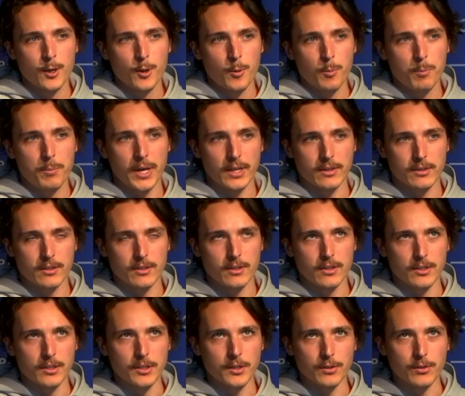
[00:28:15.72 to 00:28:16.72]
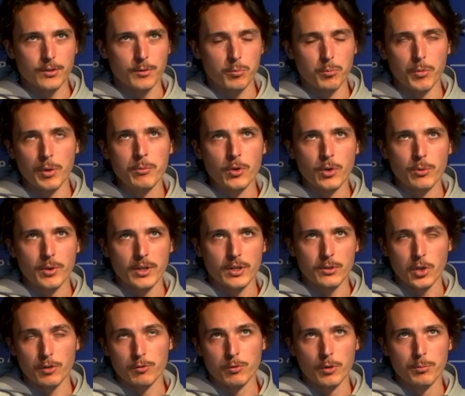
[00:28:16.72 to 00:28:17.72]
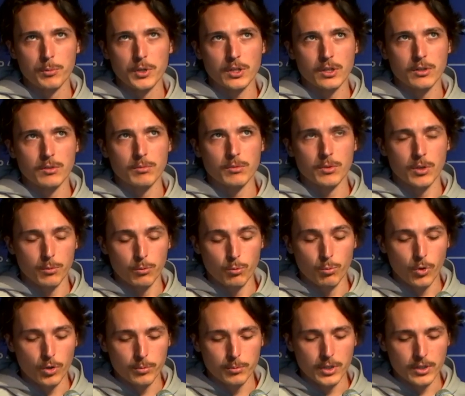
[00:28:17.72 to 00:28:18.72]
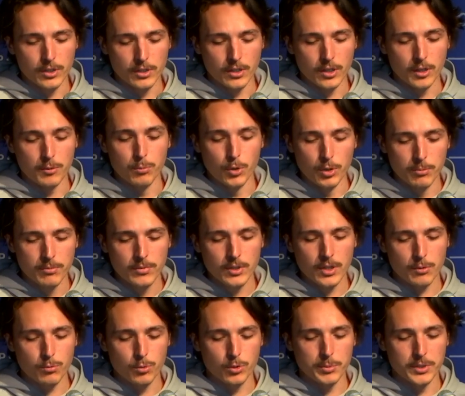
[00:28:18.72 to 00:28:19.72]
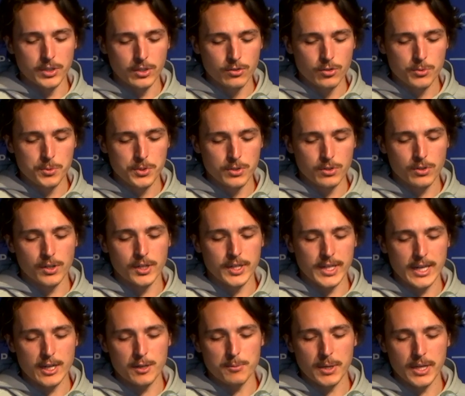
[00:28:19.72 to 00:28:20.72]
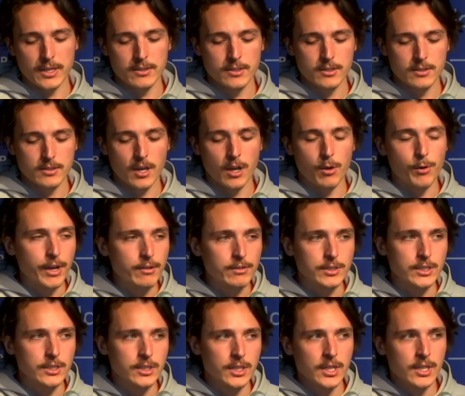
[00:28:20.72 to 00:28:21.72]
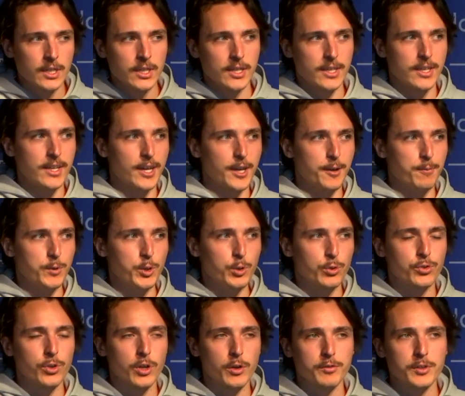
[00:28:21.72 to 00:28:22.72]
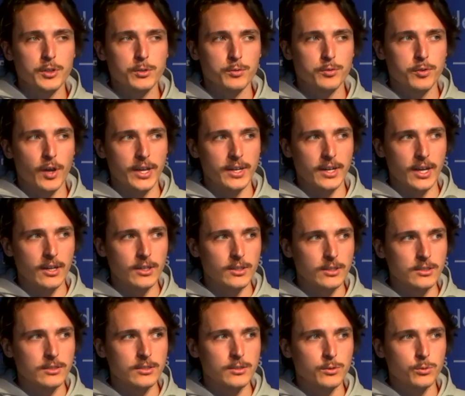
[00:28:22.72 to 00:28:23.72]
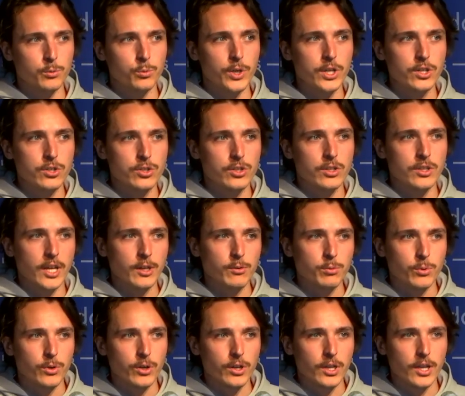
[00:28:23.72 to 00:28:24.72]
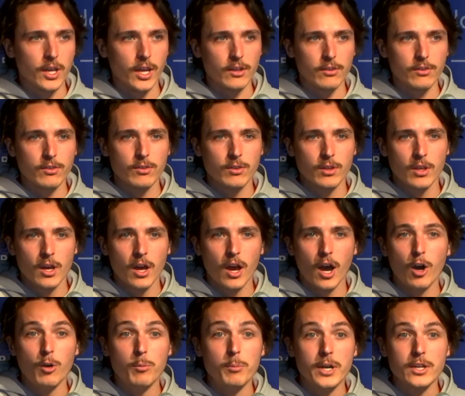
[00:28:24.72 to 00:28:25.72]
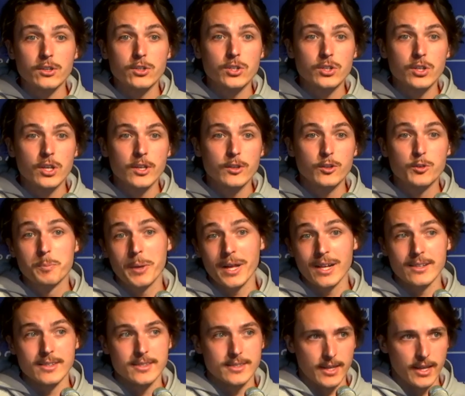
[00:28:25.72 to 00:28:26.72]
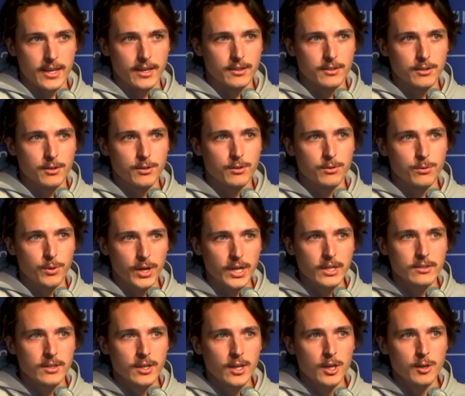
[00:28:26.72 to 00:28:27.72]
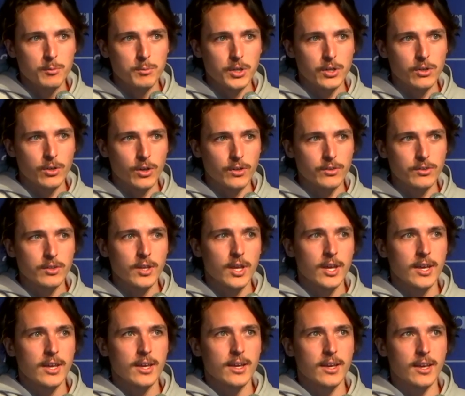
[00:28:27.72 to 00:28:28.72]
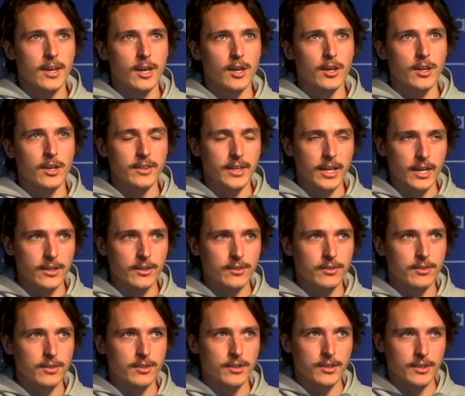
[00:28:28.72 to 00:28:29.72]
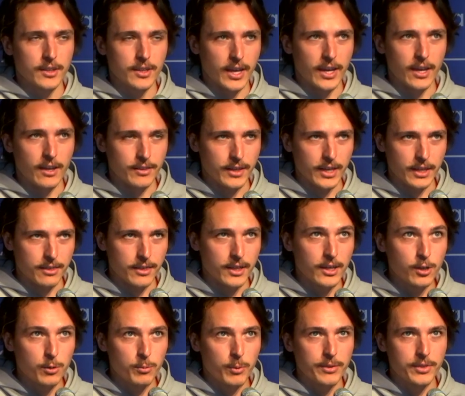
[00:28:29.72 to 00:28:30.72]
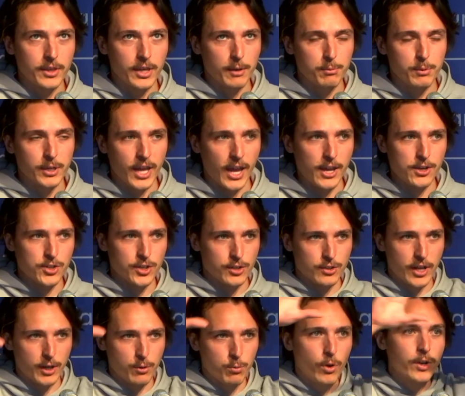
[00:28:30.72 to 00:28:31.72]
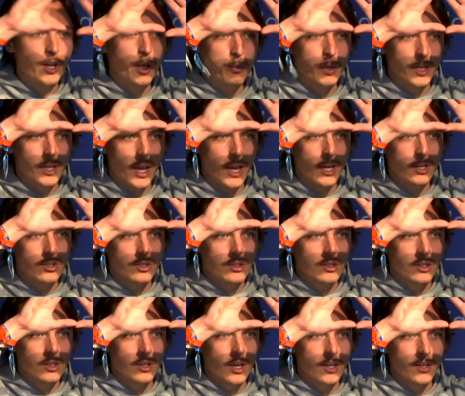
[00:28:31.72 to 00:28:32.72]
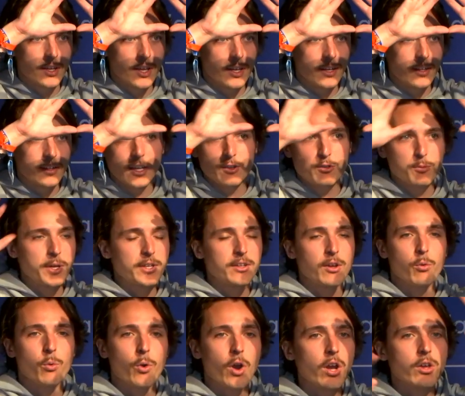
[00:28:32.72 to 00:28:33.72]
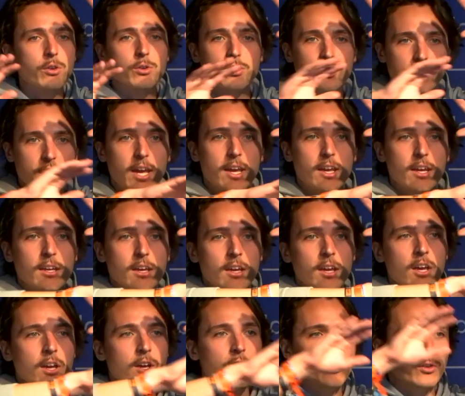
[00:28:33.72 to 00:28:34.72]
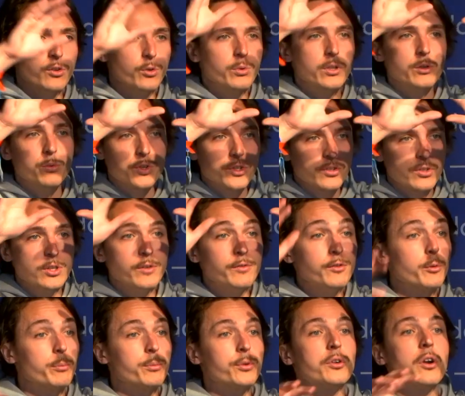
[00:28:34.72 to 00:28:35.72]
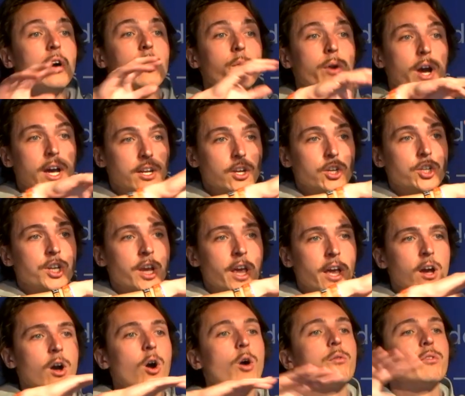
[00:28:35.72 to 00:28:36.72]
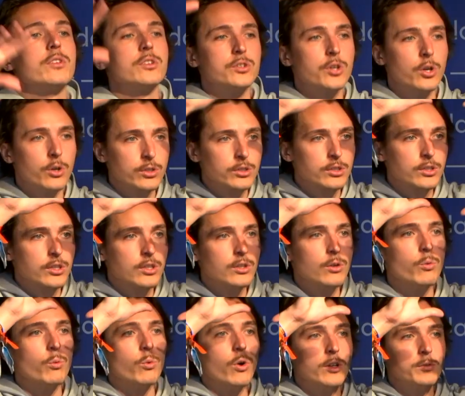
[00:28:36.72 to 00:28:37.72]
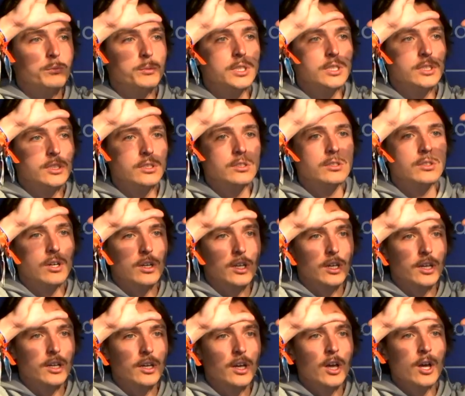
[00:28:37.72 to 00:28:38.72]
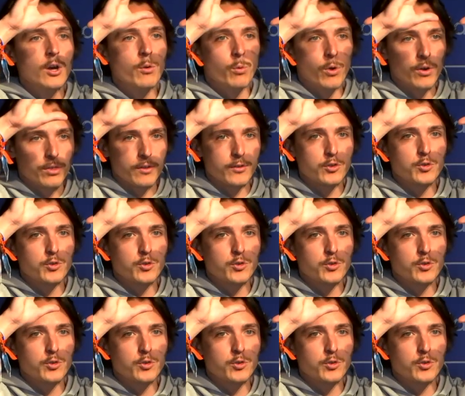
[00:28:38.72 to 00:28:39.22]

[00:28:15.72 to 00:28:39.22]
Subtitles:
But these MIM rewards, you have 1 million in MIM that will be distributed on a daily basis. However, you sort of need to find out which network has how much Spell staked, right? Because they think about the application as like one application, and then it doesn't matter where you stake, you will receive your pro rata share of the total $1 million worth